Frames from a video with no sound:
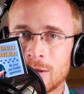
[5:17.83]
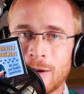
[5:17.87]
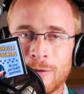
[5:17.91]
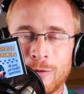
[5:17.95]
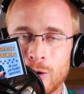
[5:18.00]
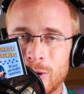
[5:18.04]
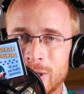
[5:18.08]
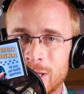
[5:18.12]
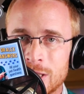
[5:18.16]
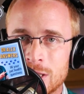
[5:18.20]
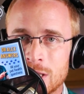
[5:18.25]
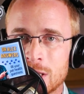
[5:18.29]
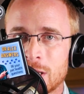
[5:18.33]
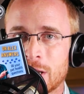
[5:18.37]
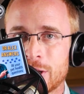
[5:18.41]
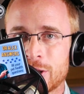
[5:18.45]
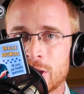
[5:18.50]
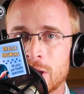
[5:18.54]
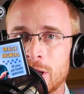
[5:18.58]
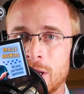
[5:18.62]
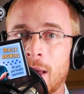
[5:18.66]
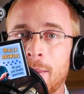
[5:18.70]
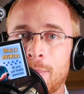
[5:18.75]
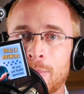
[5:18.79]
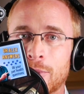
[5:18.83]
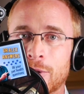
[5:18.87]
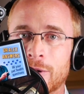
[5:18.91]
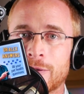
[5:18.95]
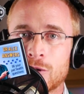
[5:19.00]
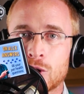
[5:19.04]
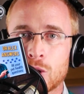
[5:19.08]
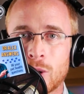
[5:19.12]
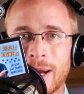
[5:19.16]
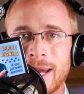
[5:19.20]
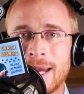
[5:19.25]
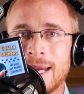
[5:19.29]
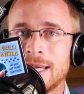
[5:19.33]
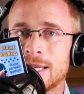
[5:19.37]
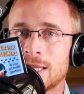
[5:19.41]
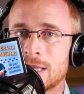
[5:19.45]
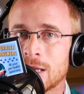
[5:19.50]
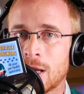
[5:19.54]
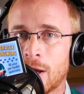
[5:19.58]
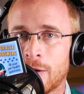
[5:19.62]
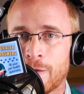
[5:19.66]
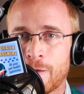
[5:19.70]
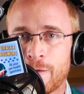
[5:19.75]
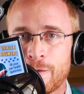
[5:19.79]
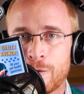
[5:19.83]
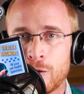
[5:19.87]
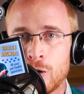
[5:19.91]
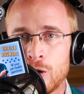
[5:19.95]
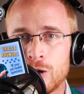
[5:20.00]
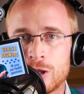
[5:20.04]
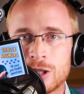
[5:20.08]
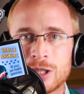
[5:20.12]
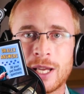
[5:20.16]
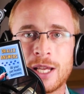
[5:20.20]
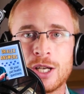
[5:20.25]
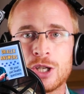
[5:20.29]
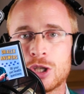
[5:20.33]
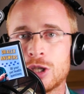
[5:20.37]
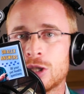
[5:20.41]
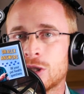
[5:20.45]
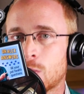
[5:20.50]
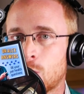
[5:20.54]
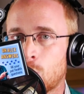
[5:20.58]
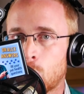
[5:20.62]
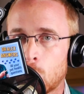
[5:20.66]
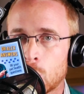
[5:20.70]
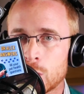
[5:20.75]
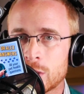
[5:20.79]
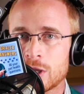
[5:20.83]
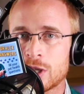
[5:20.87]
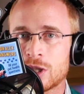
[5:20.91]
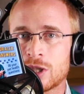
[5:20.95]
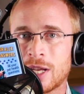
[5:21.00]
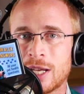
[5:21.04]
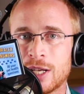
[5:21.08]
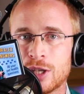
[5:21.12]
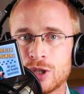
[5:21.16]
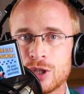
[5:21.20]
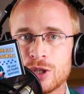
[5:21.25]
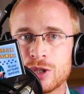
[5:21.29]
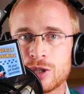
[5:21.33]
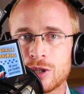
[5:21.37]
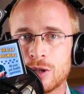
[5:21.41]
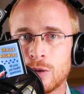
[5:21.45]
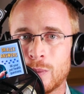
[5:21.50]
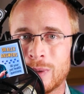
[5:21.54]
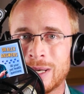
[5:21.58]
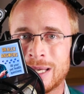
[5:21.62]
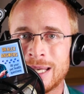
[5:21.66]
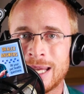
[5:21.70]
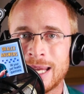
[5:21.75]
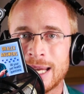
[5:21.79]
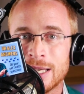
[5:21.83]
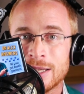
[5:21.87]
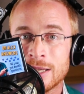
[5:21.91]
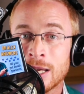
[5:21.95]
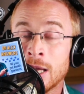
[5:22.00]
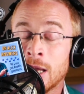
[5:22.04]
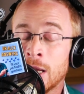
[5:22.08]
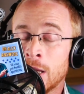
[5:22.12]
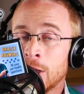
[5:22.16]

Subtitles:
I've already discussed the number of trays and food stations and water stations that we need.